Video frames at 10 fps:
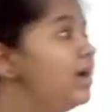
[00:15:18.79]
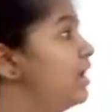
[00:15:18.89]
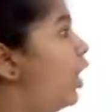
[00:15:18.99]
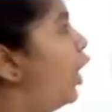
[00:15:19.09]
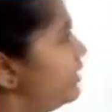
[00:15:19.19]

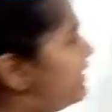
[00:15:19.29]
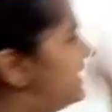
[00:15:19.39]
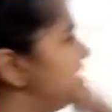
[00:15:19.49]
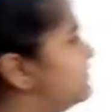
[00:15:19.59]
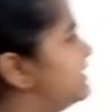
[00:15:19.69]
or
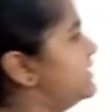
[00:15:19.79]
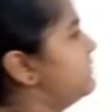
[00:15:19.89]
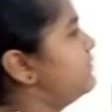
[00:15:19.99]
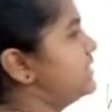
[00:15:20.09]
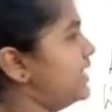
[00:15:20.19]
vice versa, if
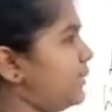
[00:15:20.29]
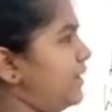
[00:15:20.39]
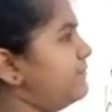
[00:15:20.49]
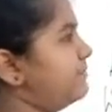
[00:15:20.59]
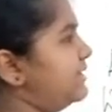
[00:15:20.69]
you take
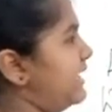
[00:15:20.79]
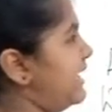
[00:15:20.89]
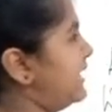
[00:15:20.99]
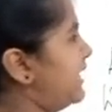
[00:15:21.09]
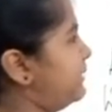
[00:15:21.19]
one from the lake
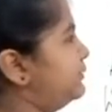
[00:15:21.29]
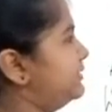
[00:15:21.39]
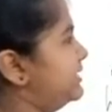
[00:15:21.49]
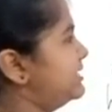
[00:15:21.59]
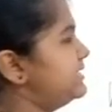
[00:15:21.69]
and put
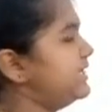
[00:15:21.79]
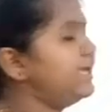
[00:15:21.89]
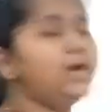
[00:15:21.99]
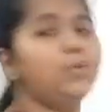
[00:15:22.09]
in the sea,